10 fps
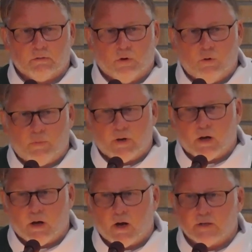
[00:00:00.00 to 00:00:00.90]
to open
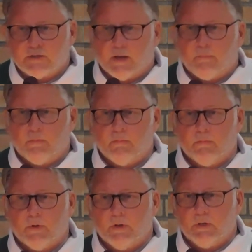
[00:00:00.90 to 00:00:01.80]
our hearts up,
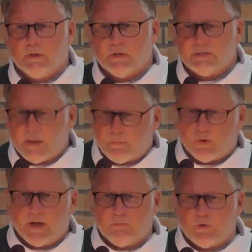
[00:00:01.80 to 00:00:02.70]
to
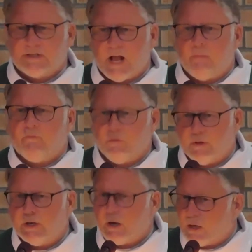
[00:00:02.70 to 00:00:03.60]
separate what's
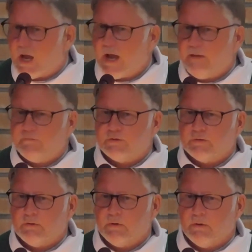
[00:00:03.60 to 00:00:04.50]
helpful in our
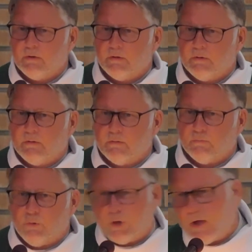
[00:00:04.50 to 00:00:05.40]
lives,
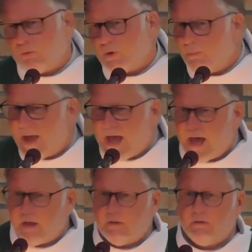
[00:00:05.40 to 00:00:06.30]
pull out the
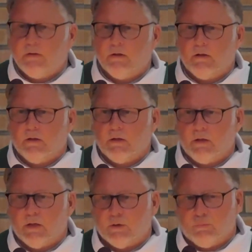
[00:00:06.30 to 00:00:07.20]
bad,
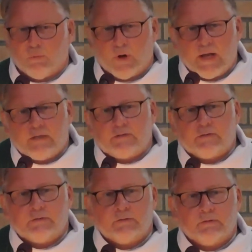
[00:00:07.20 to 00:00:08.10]
and
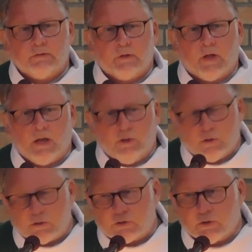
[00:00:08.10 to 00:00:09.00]
embrace
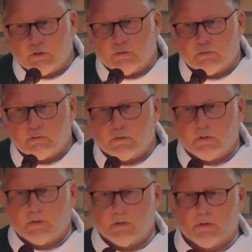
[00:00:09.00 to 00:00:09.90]
and nurture
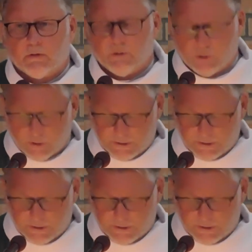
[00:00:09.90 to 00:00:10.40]
the